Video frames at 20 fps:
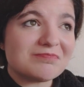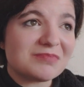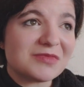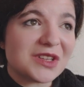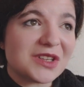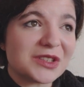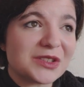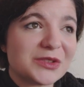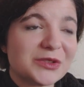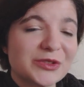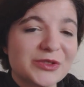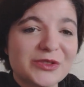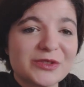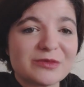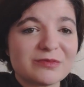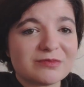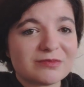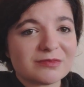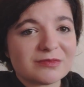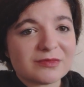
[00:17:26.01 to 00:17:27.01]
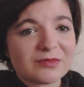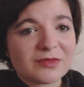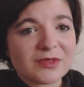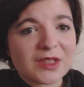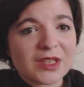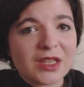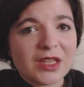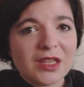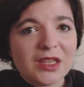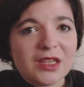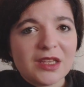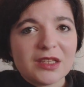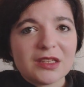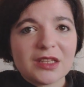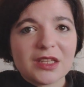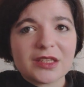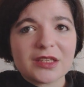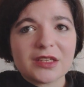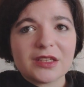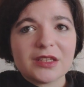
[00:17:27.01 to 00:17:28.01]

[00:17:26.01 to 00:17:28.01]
not good. Like,